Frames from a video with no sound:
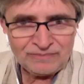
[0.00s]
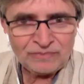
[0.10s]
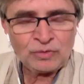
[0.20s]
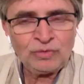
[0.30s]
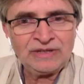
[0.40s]

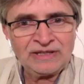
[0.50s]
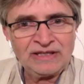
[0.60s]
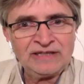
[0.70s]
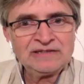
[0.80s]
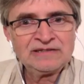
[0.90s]
to
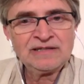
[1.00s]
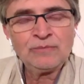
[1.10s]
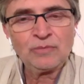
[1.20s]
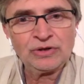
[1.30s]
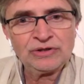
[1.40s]
increase
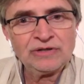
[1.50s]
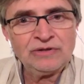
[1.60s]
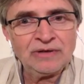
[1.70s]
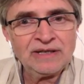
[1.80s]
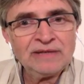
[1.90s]
somewhat
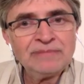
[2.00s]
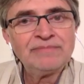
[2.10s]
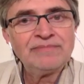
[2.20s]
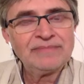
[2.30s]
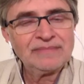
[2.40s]
your
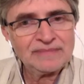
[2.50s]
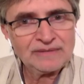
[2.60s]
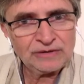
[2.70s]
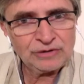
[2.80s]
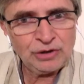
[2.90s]

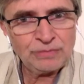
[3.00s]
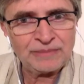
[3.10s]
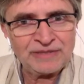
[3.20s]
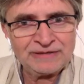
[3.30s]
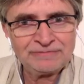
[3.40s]
dopamine.